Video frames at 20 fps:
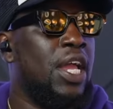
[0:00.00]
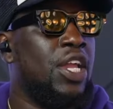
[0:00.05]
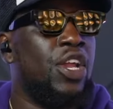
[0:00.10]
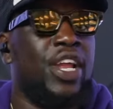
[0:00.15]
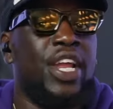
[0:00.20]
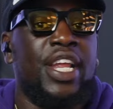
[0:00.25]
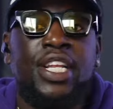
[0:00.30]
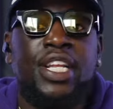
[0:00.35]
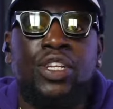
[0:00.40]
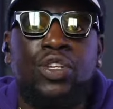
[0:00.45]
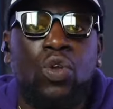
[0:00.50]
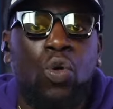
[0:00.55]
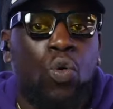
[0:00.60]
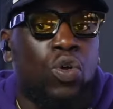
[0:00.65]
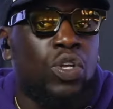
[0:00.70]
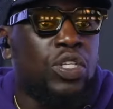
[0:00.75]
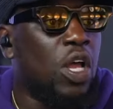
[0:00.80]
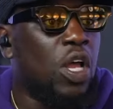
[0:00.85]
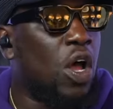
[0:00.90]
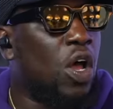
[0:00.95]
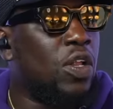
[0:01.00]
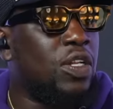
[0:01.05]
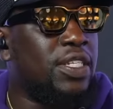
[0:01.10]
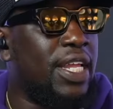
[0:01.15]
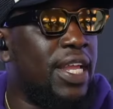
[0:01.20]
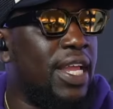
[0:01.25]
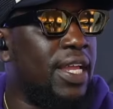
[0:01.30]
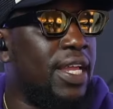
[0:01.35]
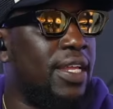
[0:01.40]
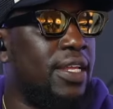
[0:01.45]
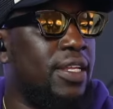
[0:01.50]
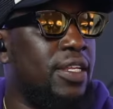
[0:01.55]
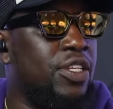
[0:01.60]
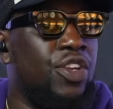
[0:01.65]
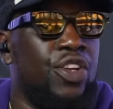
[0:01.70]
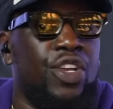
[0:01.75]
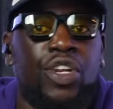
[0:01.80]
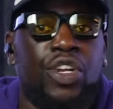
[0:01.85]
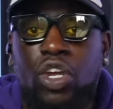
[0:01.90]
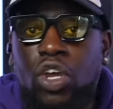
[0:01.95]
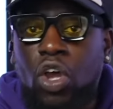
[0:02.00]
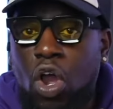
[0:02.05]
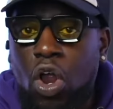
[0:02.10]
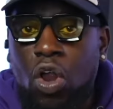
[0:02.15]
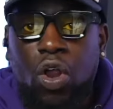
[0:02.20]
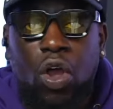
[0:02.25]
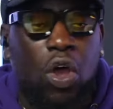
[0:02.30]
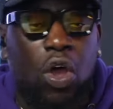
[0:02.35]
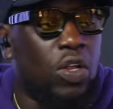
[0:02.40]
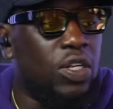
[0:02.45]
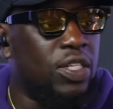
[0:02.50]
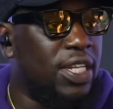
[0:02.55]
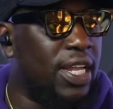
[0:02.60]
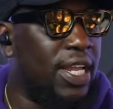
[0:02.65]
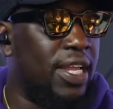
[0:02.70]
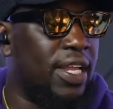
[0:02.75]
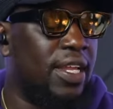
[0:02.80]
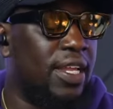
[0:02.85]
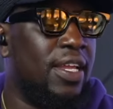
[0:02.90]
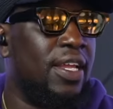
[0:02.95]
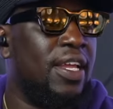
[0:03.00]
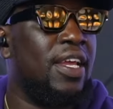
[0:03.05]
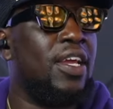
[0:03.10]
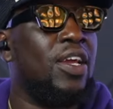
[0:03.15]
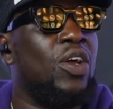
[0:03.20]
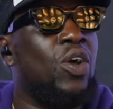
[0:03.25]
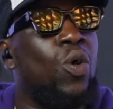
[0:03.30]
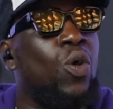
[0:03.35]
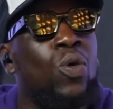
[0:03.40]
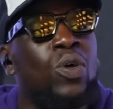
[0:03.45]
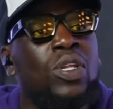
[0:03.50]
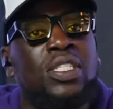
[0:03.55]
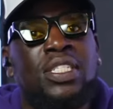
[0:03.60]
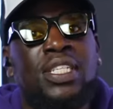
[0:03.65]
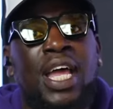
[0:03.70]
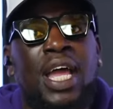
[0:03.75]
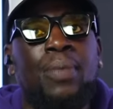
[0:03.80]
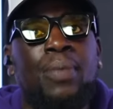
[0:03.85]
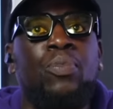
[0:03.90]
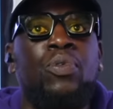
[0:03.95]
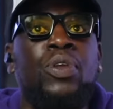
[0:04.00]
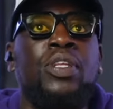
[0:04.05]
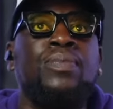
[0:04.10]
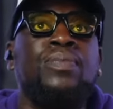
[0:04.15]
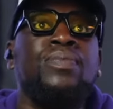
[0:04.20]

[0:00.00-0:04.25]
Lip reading: You're indoors all day. You're in the car all day. Go outside, breathe.